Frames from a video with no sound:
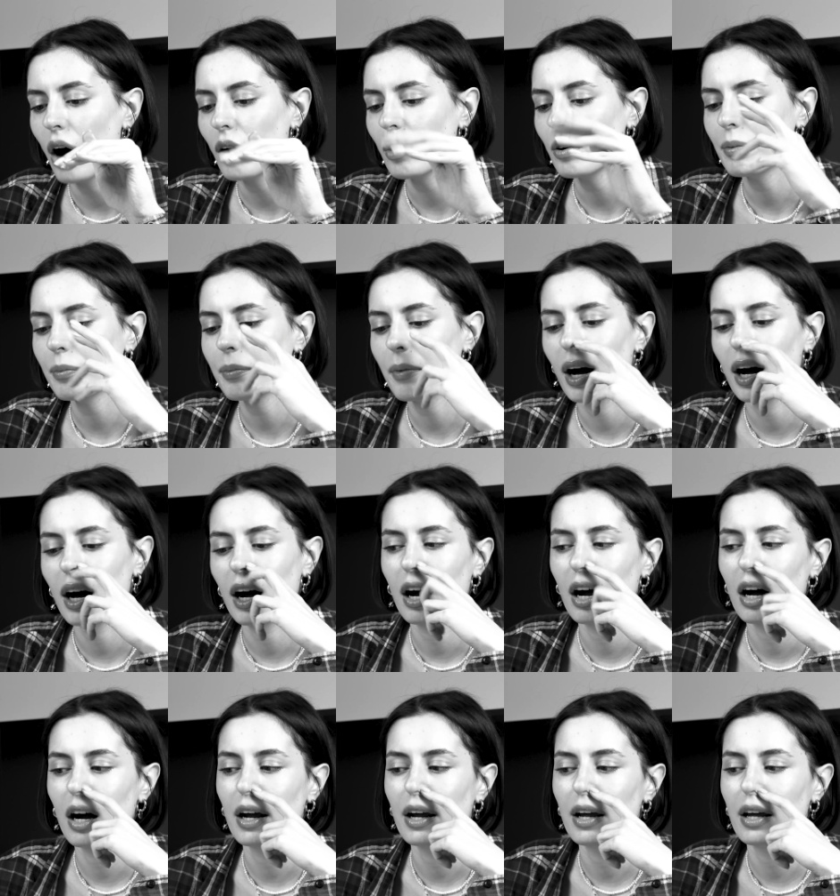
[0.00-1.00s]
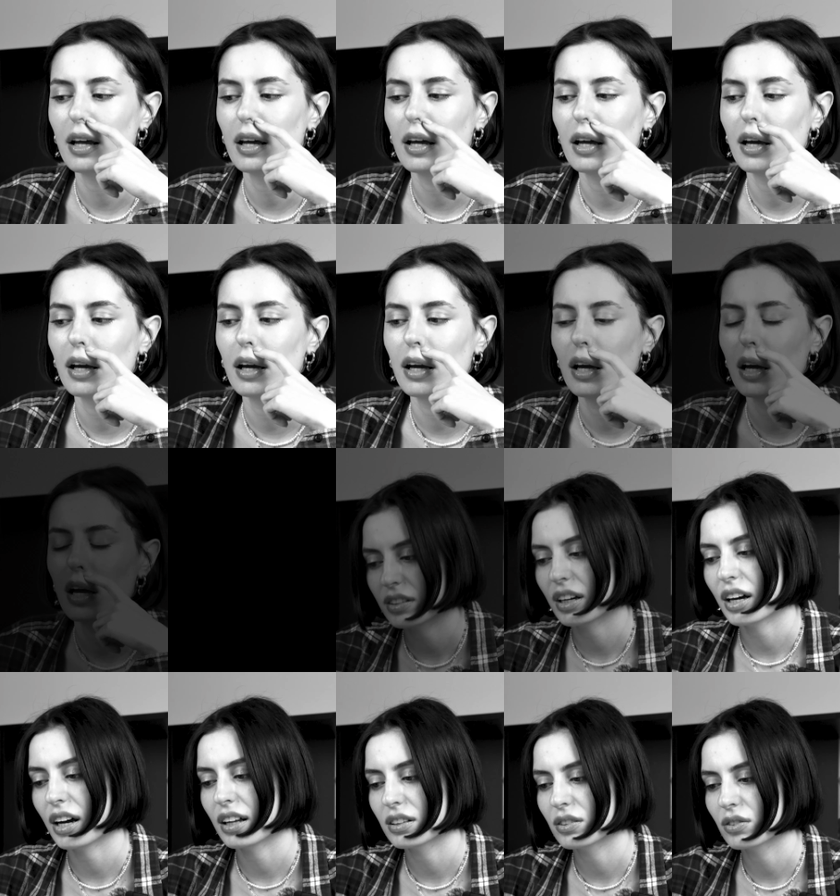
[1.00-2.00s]
oh my,
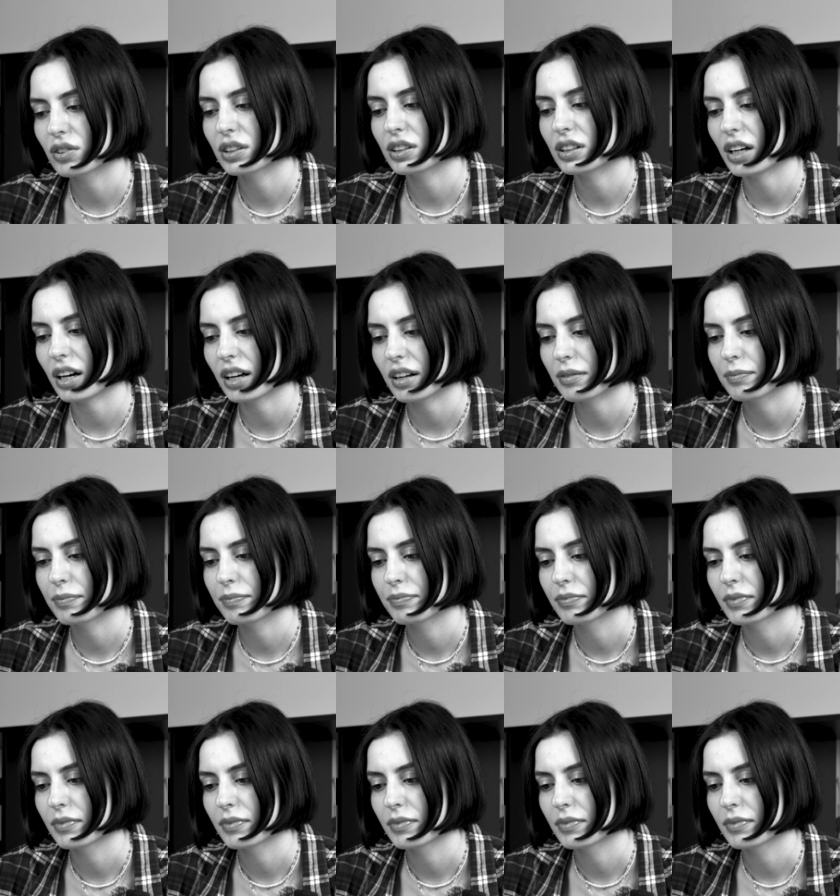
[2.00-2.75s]
yeah, look at that.